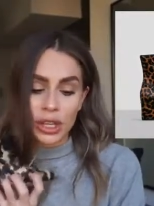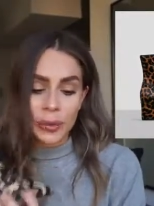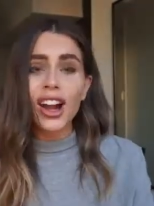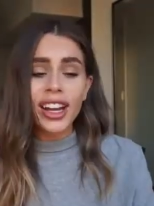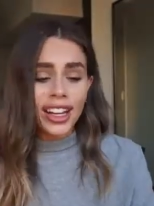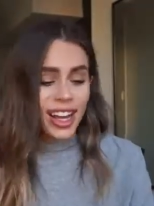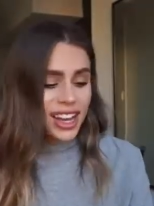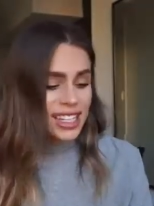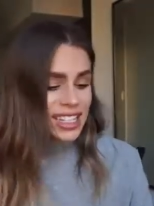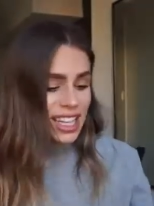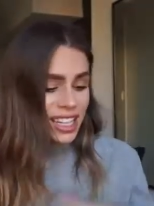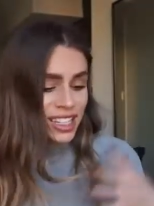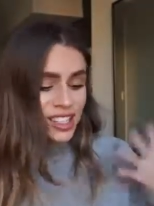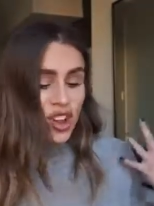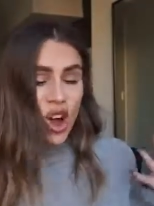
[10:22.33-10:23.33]
All right guys,
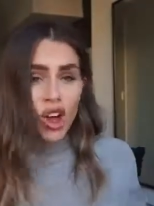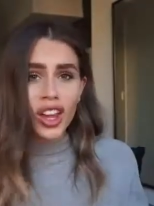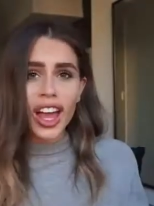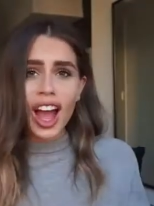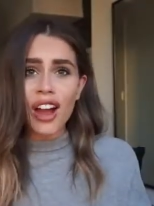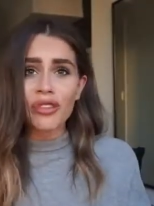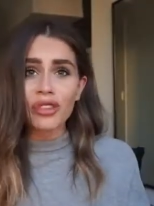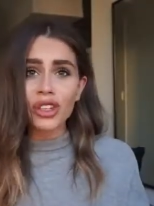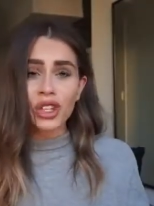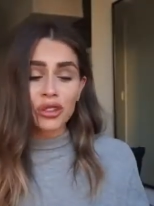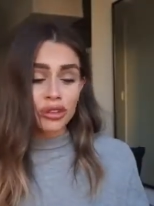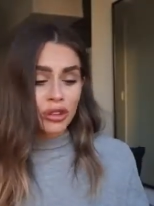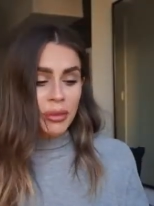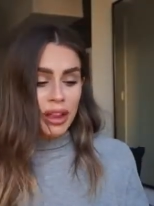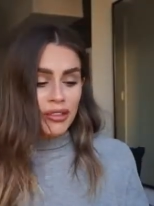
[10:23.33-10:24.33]
that is all I have for you
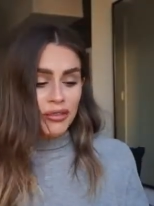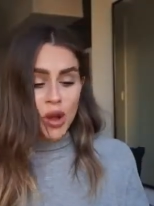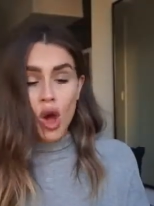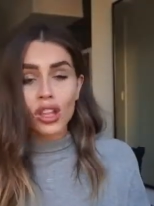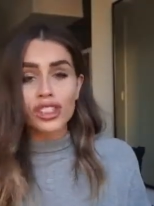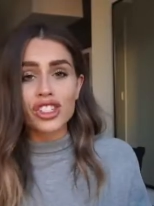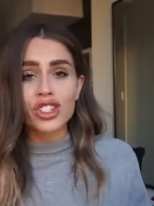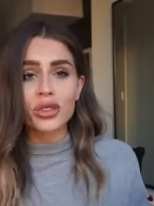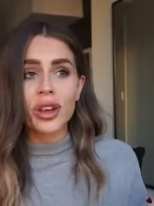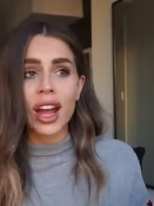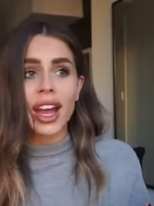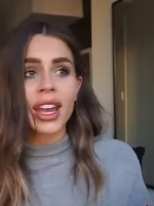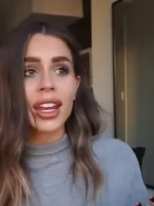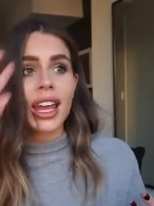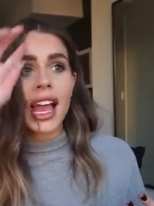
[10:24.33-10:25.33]
for my fall shoe
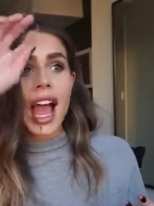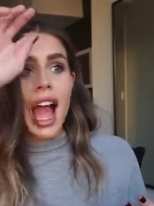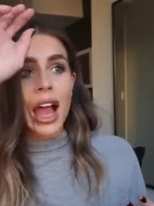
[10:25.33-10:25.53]
guide.